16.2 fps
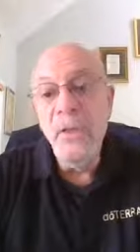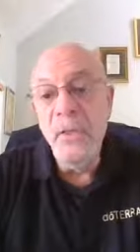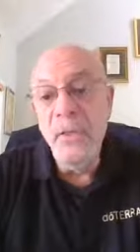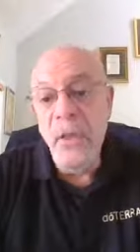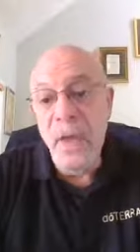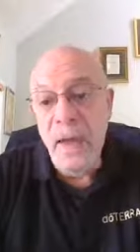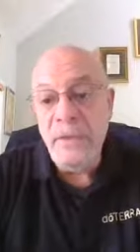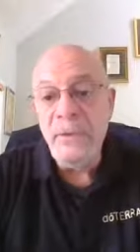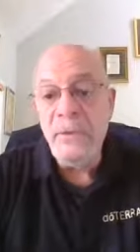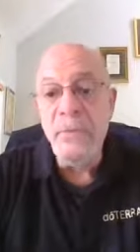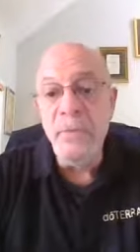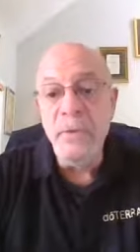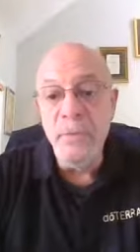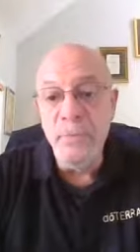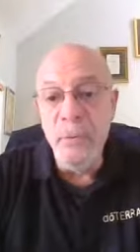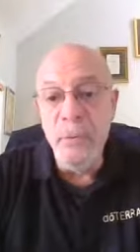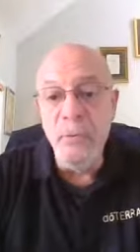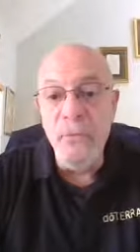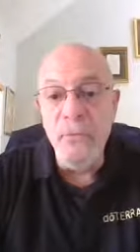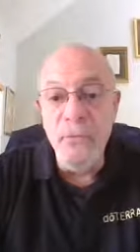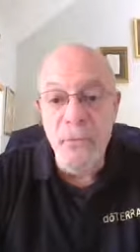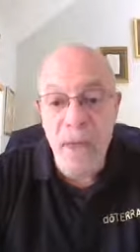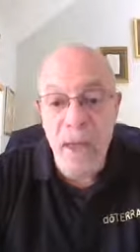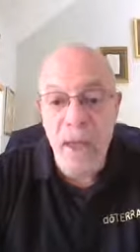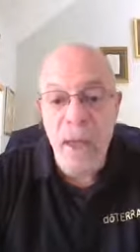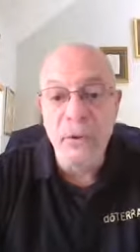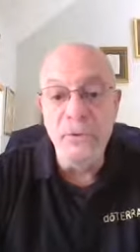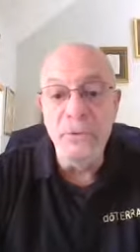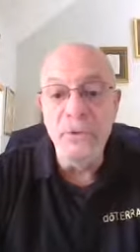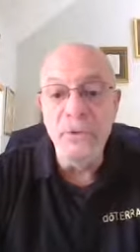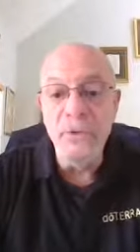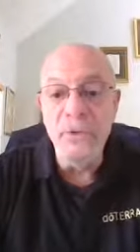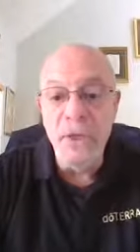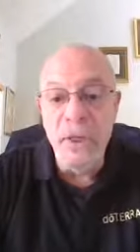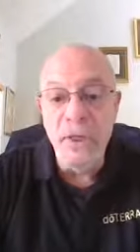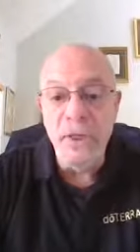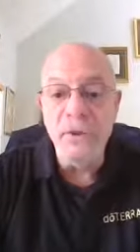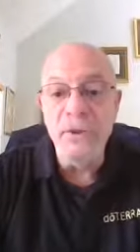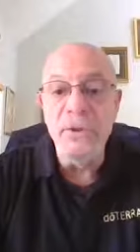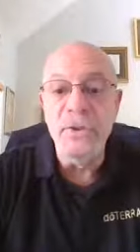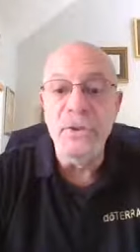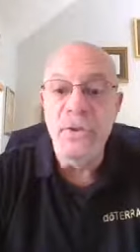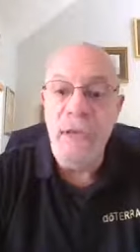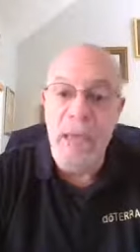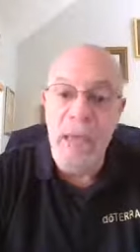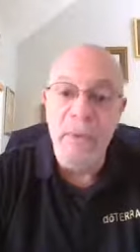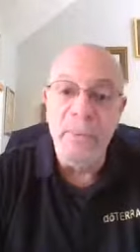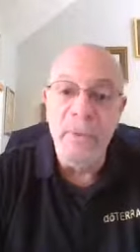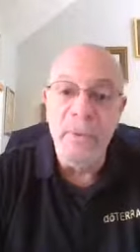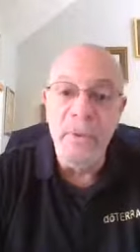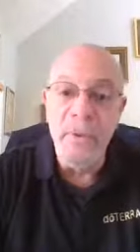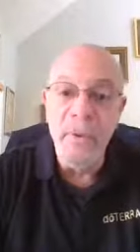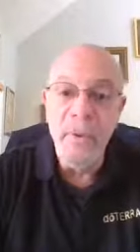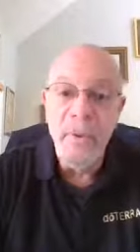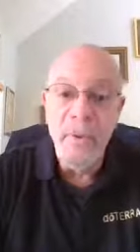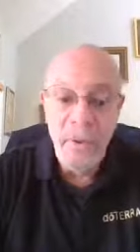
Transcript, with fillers: that's when the profound changes happen.